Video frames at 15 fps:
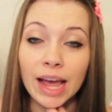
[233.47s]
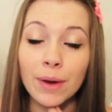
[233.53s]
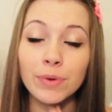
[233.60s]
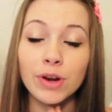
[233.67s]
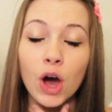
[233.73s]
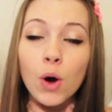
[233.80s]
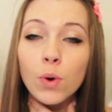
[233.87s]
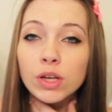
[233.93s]
I
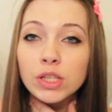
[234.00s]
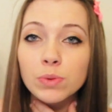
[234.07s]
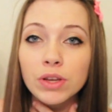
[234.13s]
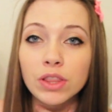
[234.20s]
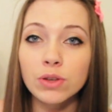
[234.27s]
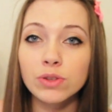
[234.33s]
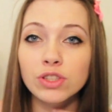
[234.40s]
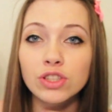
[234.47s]
would always
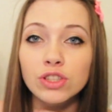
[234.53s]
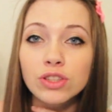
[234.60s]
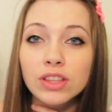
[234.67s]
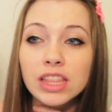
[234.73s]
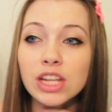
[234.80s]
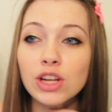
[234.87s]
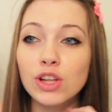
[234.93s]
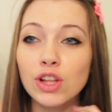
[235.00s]
wear those
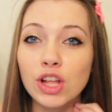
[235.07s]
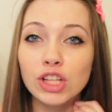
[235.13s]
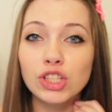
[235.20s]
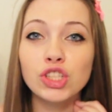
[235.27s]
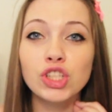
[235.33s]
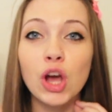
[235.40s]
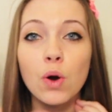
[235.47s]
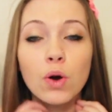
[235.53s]
little
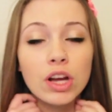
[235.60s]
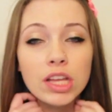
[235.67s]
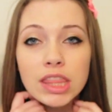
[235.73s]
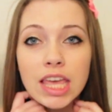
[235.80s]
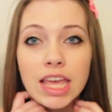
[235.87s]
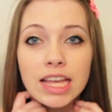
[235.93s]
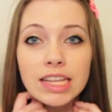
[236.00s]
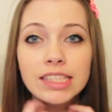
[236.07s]
choker
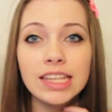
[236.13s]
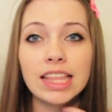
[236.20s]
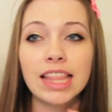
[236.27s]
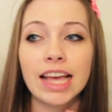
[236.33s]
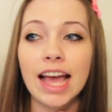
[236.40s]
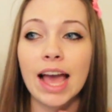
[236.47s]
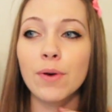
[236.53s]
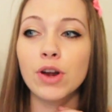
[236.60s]
things, and
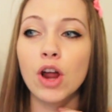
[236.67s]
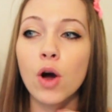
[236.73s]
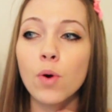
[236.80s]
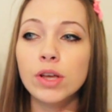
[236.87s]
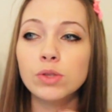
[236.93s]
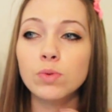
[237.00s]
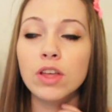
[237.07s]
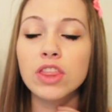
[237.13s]
like I would
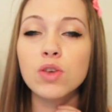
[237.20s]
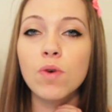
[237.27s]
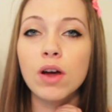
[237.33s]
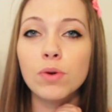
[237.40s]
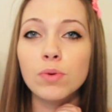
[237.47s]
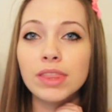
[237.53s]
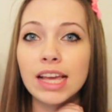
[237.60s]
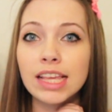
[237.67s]
always want the
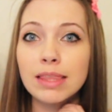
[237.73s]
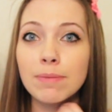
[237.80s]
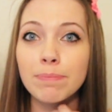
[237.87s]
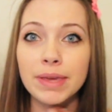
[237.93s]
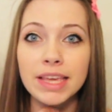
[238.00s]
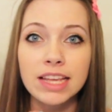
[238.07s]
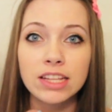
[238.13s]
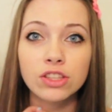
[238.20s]
one with like the
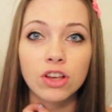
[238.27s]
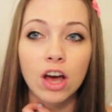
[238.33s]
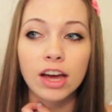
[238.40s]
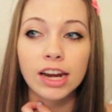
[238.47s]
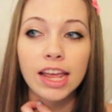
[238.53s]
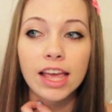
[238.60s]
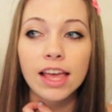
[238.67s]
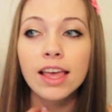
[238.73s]
beads
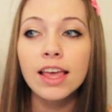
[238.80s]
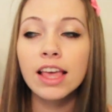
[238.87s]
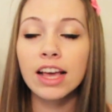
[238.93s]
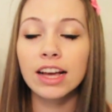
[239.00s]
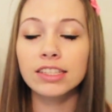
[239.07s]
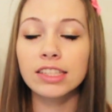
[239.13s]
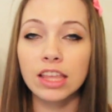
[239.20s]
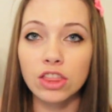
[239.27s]
on it
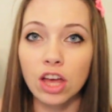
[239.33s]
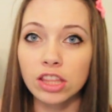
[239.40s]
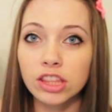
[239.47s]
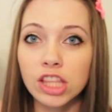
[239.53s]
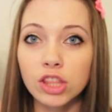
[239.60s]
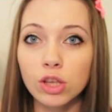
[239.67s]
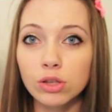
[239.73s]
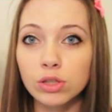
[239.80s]
because I thought
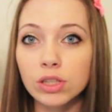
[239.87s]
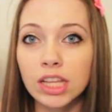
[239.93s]
that those